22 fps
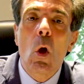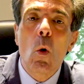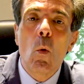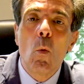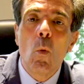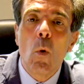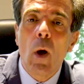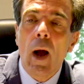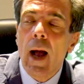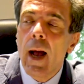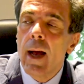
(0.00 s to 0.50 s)

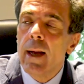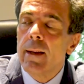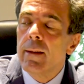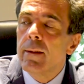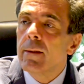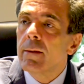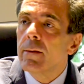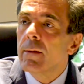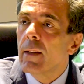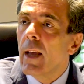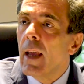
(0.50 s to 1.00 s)
who have
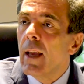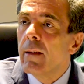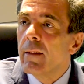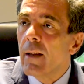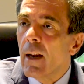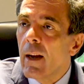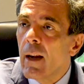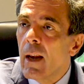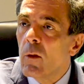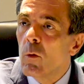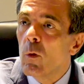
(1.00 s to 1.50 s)

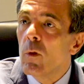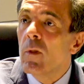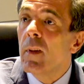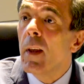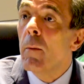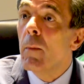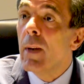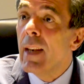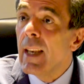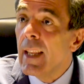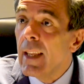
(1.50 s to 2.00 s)
exactly the
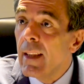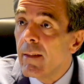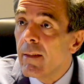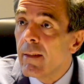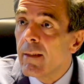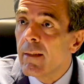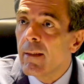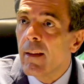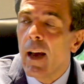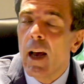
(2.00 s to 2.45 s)
same needs